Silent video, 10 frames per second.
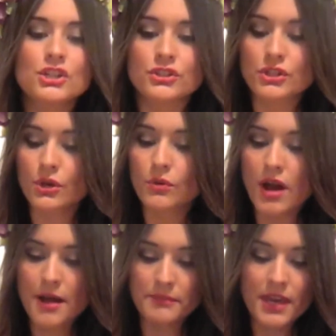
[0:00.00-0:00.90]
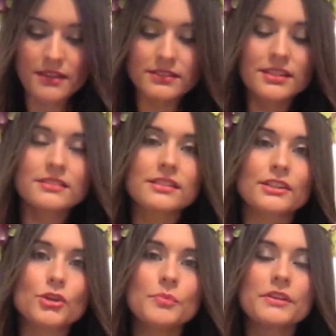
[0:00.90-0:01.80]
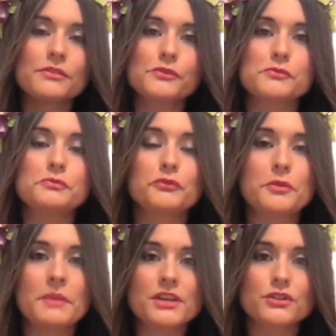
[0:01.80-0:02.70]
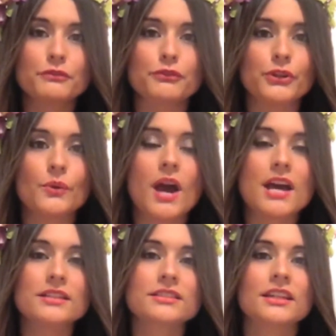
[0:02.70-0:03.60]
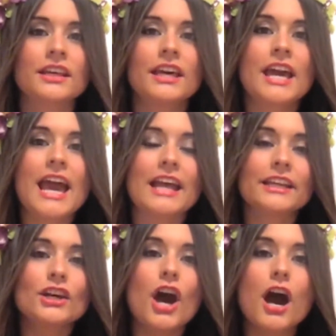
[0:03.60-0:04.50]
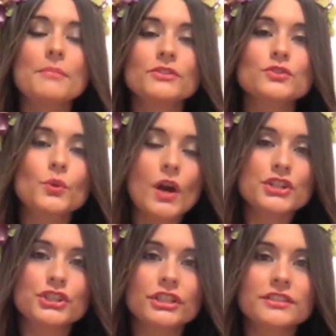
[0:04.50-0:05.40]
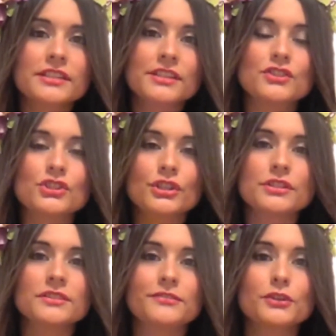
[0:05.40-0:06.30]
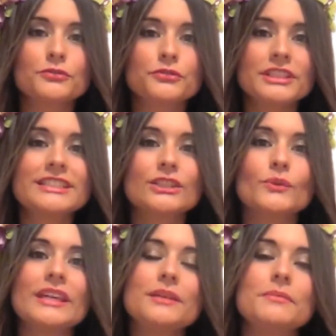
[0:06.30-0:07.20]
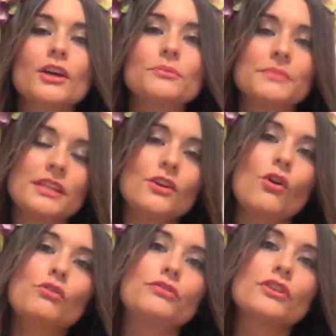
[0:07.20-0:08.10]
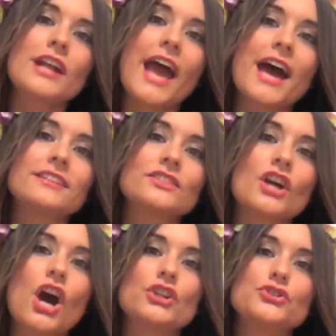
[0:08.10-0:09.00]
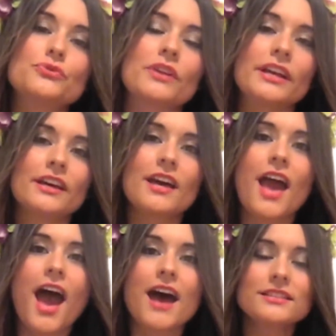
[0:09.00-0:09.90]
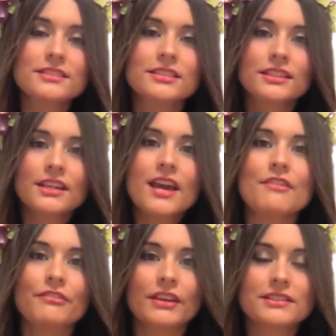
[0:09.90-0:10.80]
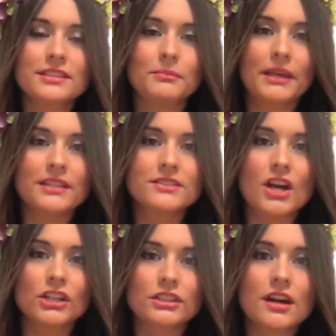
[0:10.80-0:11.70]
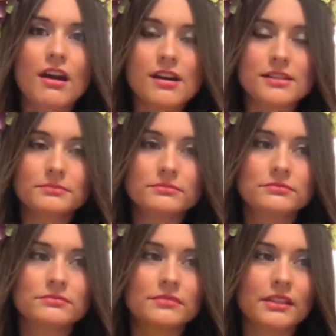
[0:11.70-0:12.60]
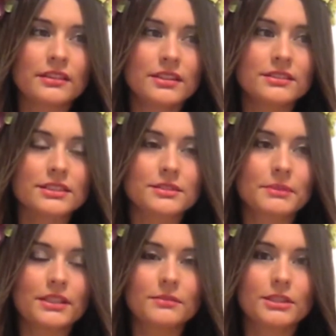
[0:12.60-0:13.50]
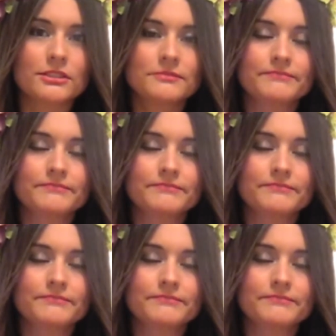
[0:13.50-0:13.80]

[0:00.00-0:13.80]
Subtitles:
So yes, that's a little bit of information for you guys. Any comments, questions, concerns, feel free to email me over at Andrea@FancyMade.com. I think that's my email.